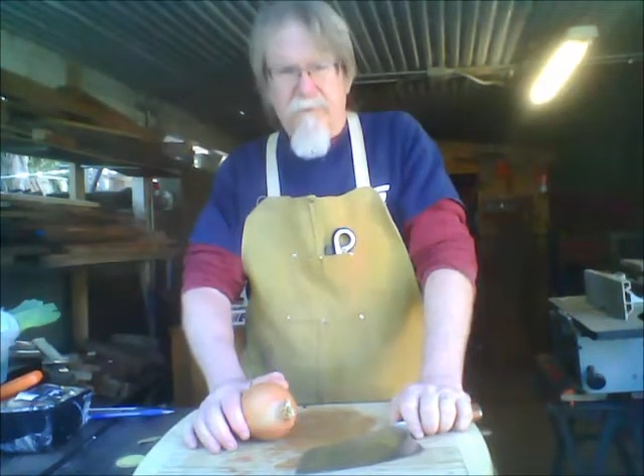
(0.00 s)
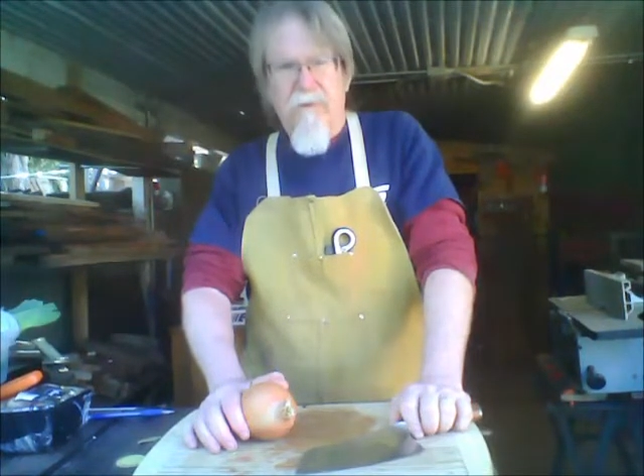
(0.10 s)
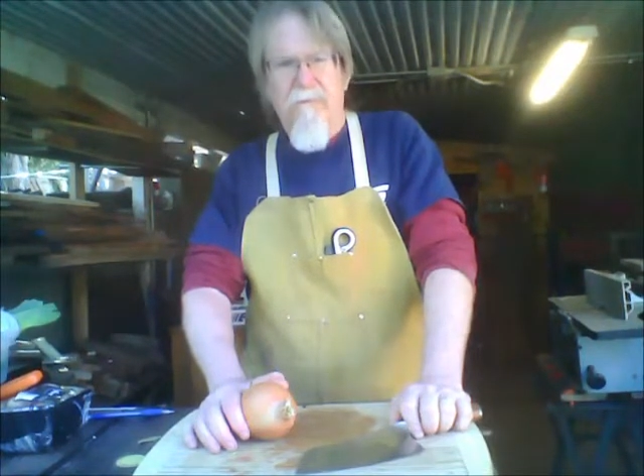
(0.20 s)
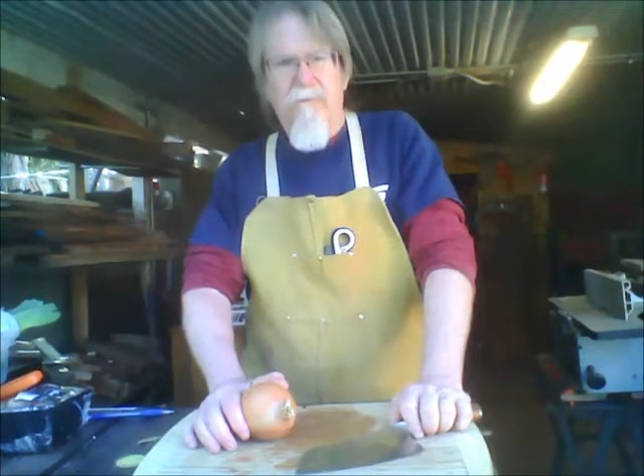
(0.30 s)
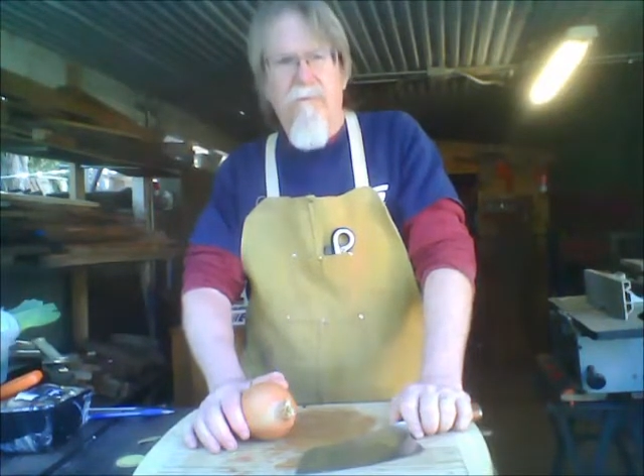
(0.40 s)

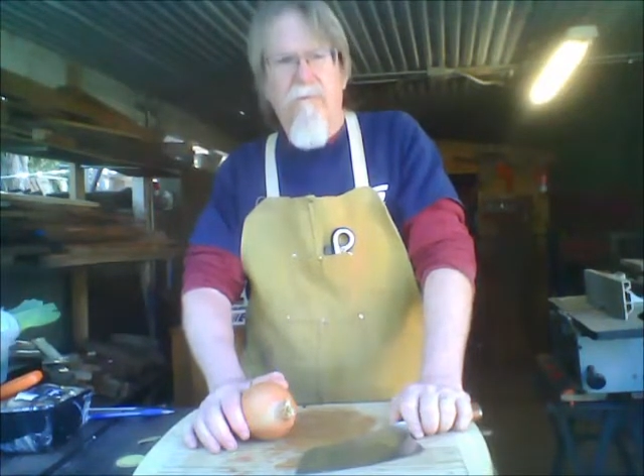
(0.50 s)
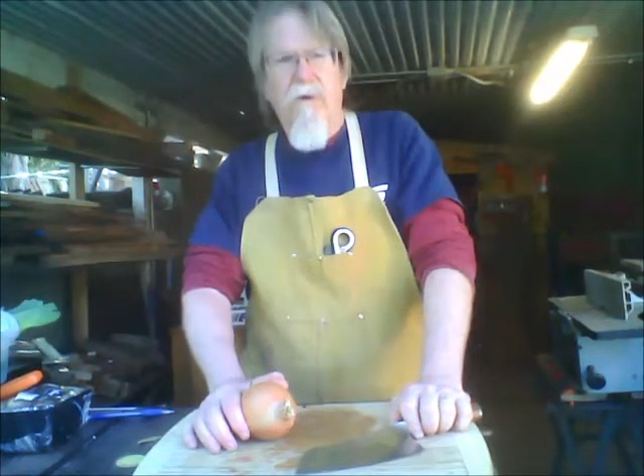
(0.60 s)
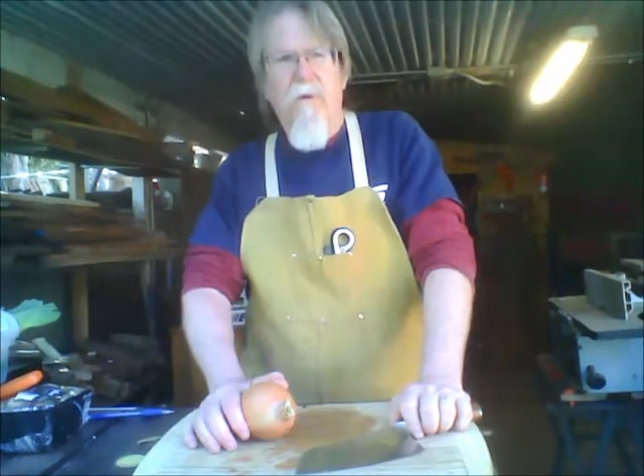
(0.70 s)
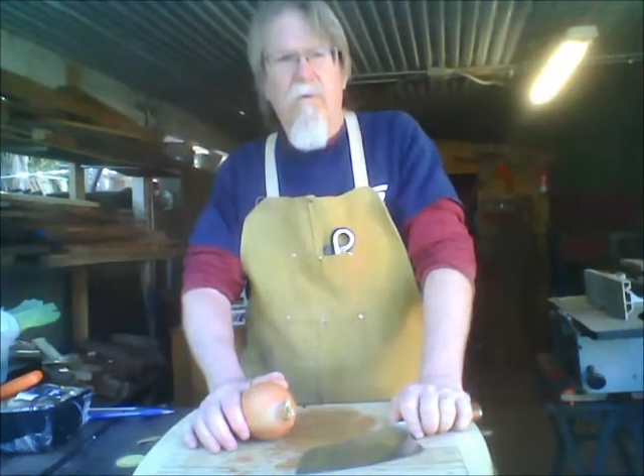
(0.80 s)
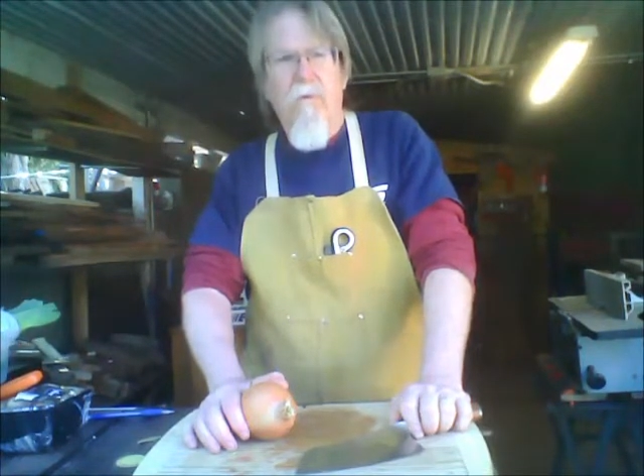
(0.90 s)
If you
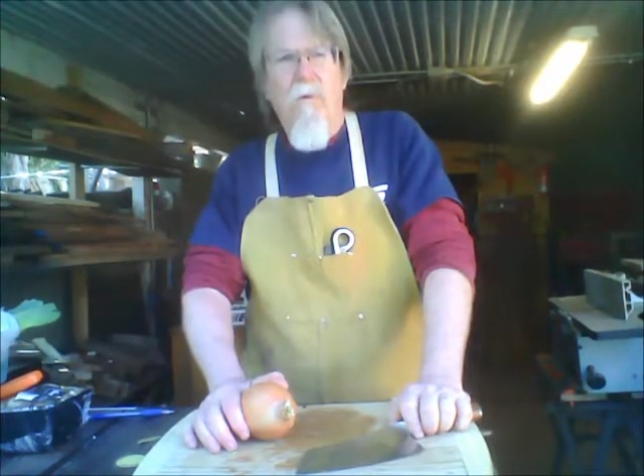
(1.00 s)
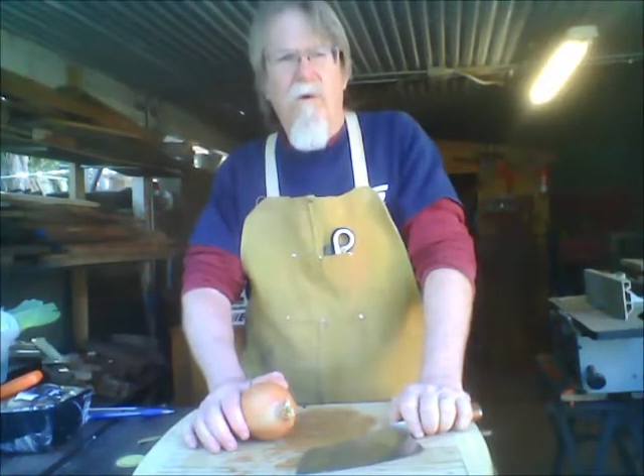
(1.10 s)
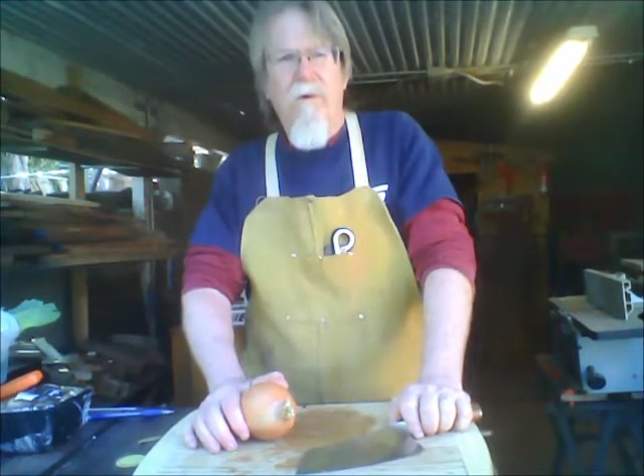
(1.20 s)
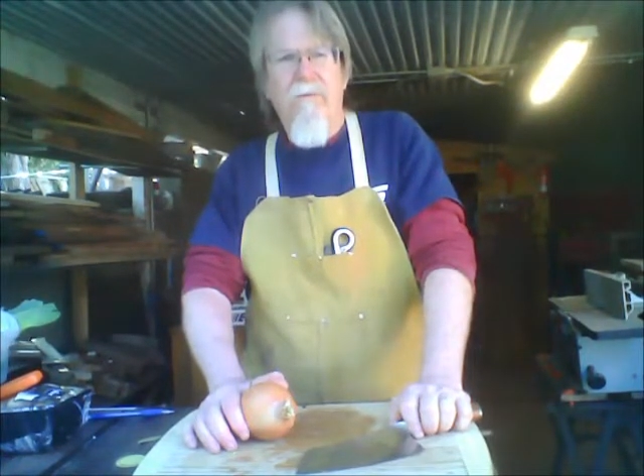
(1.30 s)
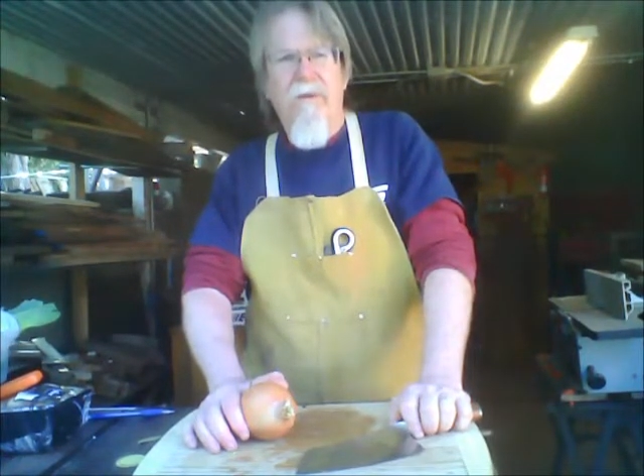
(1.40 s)
don't
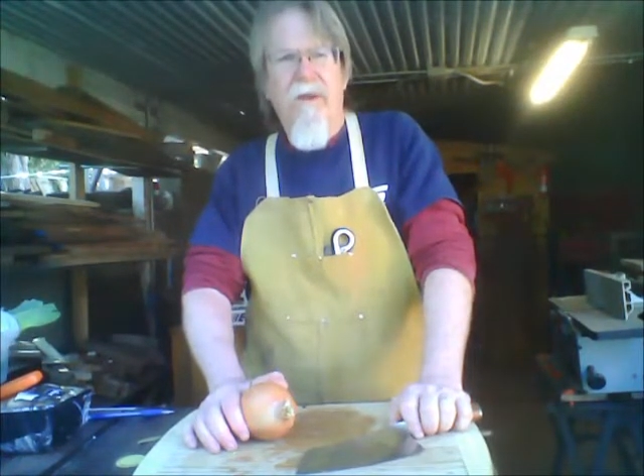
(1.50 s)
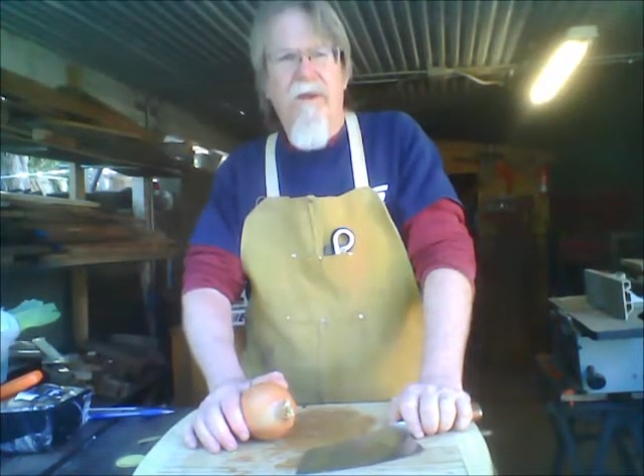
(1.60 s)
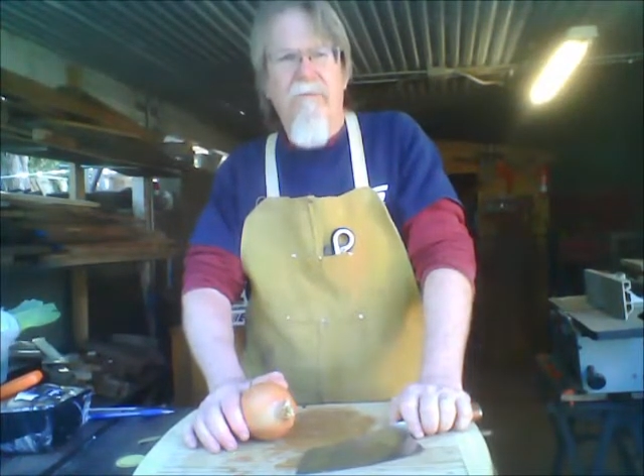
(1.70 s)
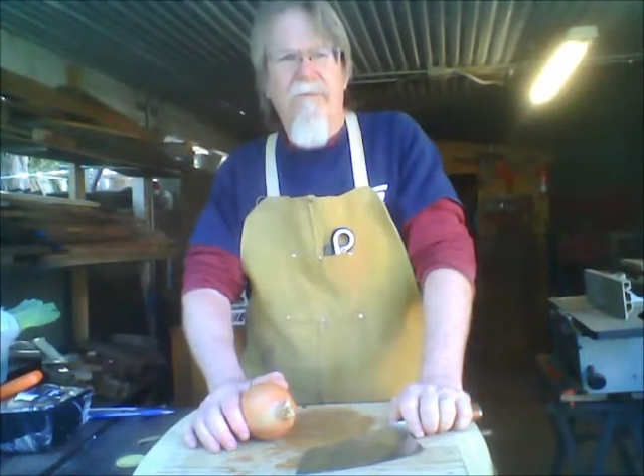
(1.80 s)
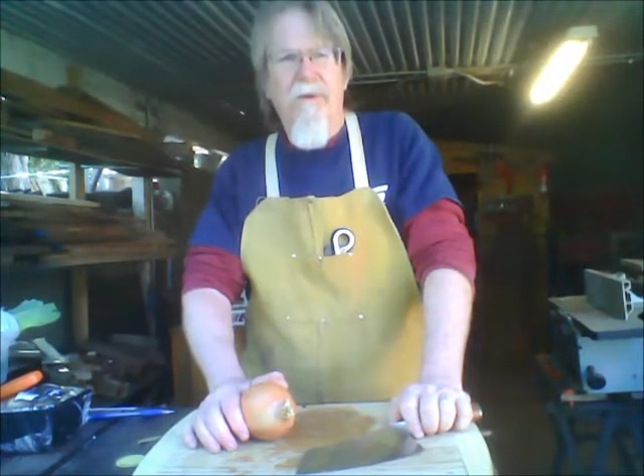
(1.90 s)
want to
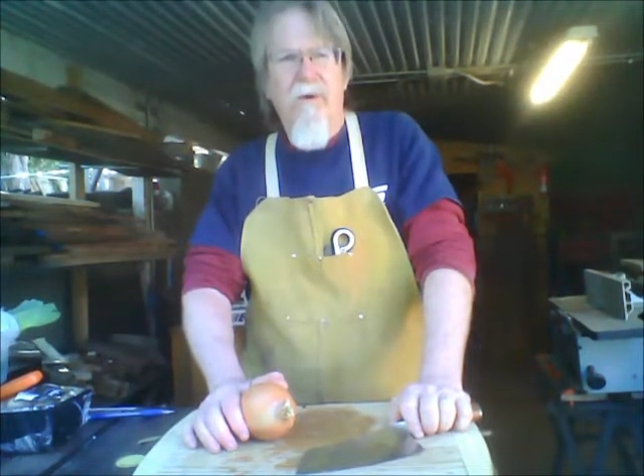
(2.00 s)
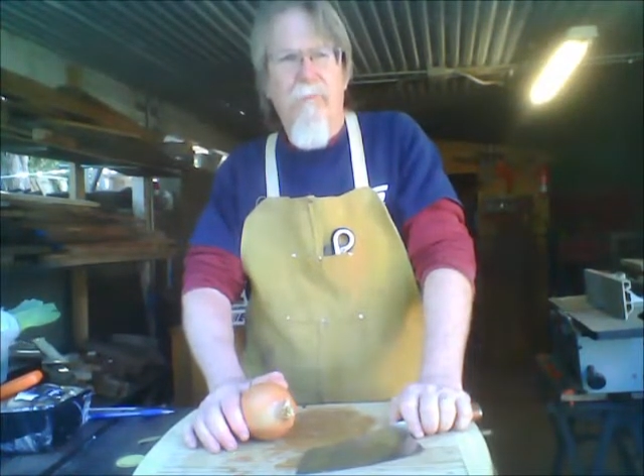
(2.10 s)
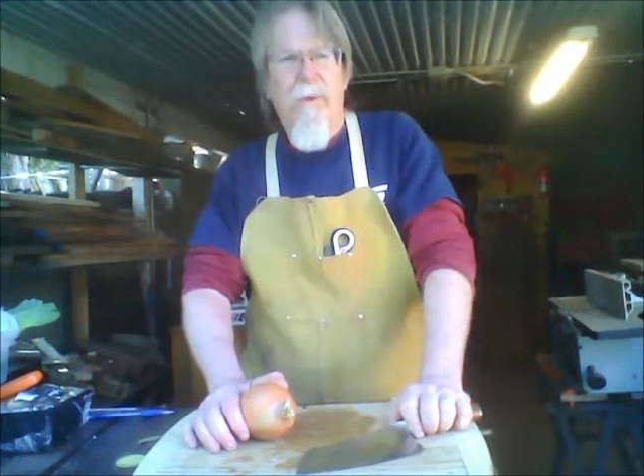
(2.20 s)
have to help